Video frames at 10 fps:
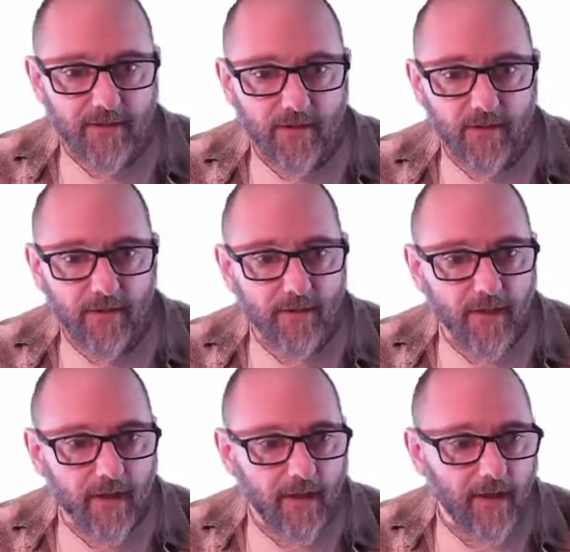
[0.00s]

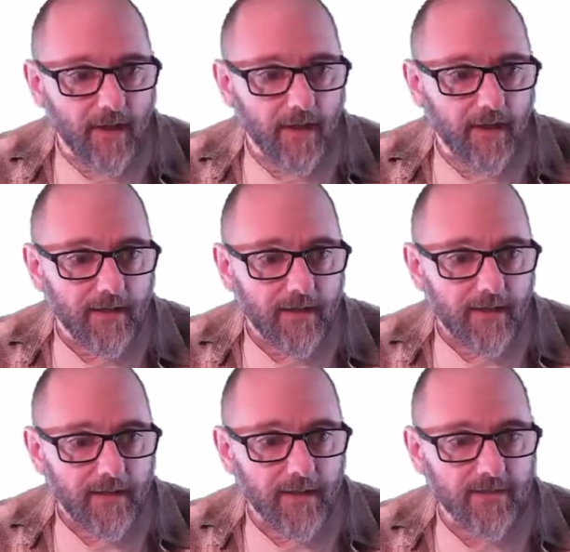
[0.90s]
So
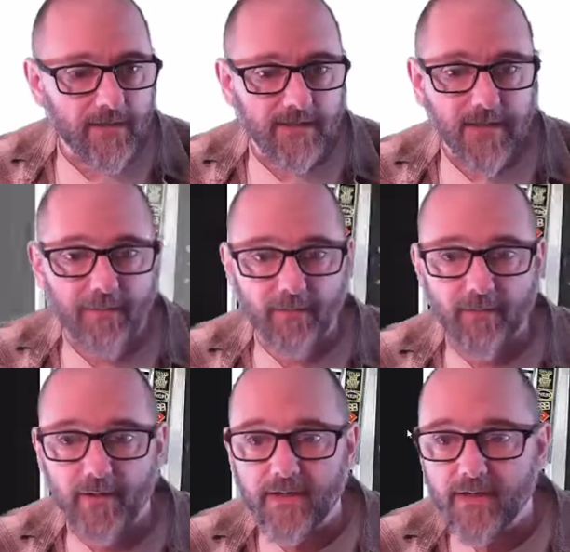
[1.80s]
here's an example
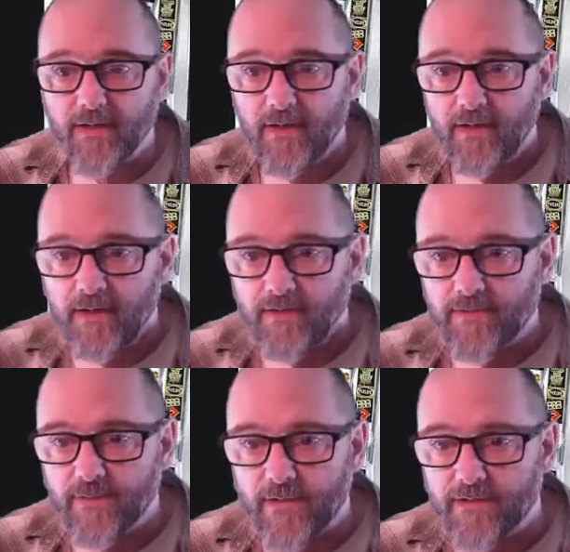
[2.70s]
of one here.
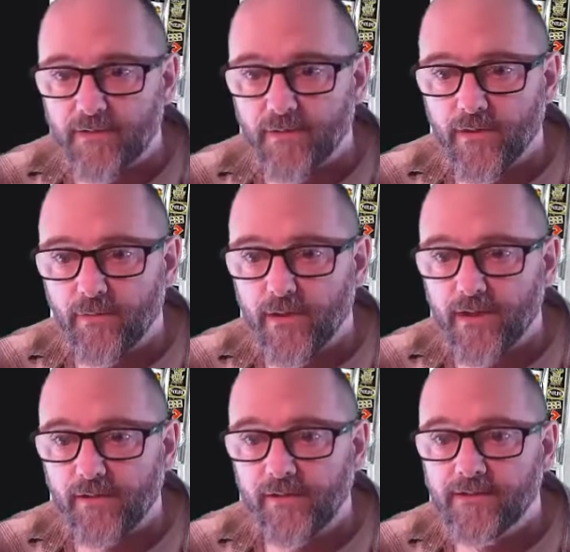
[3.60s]
This one has 3
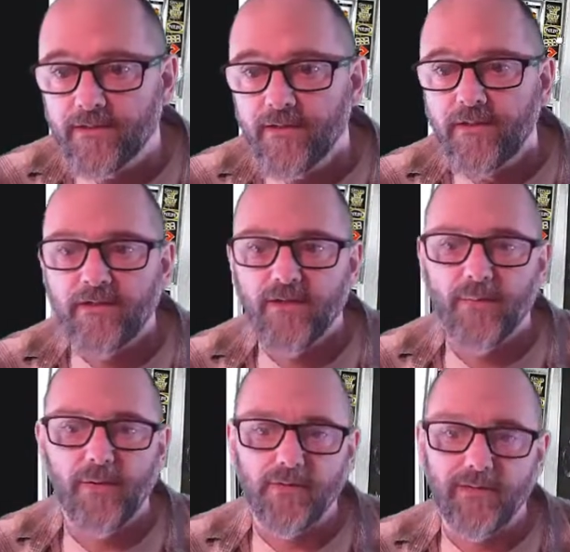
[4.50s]
wheels. You
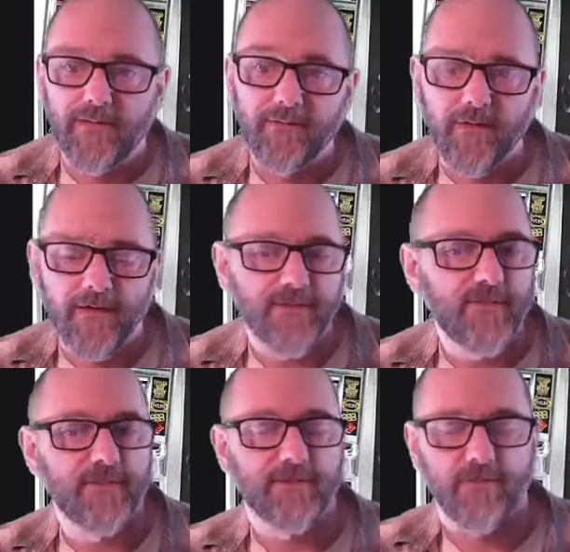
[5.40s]
pull the lever and it
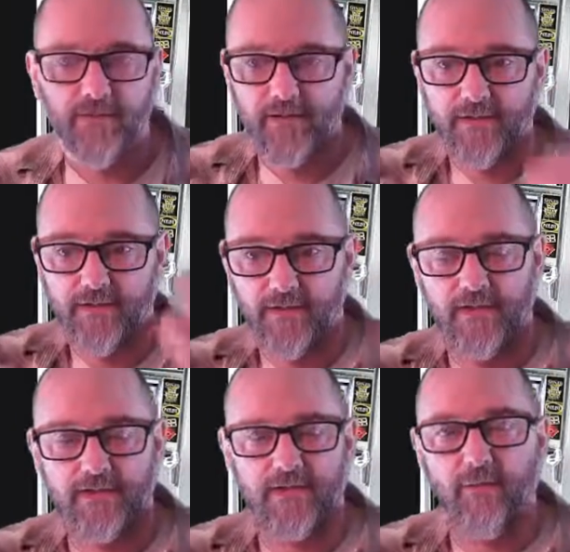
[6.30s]
spins the wheels,
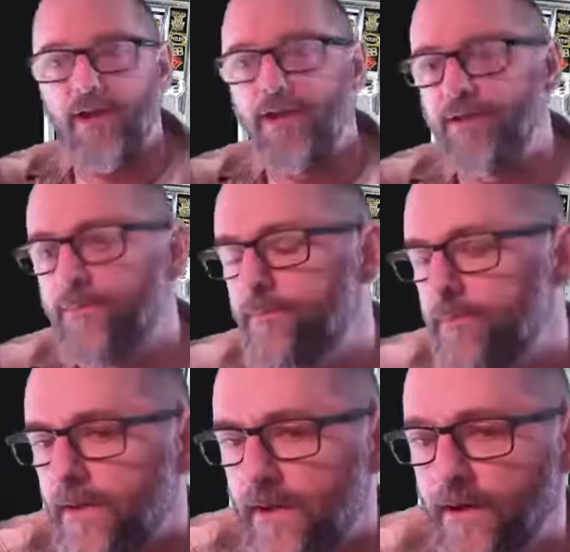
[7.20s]
and some random
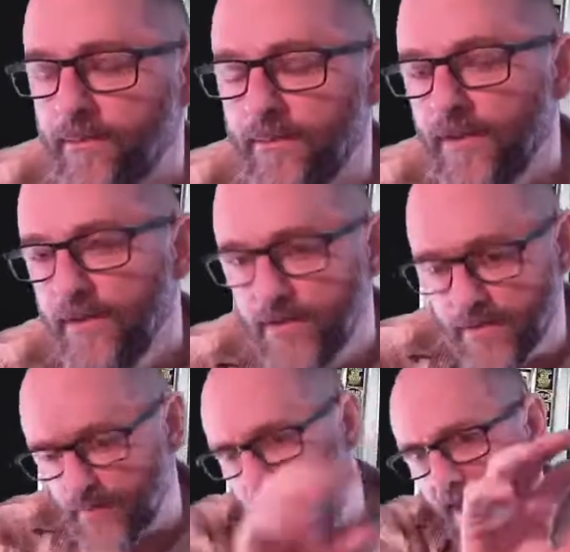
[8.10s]

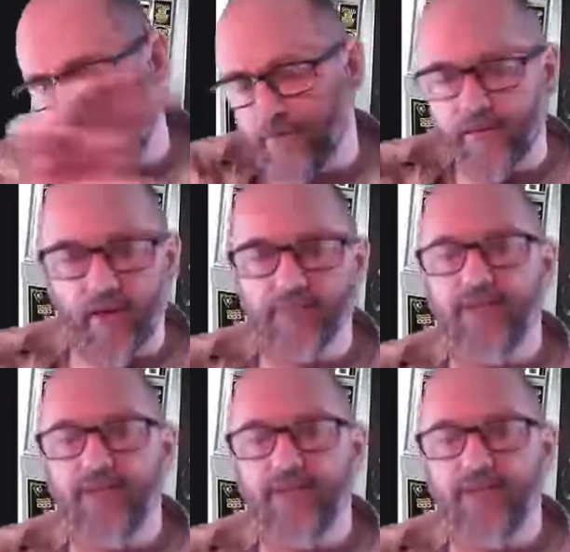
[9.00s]
pattern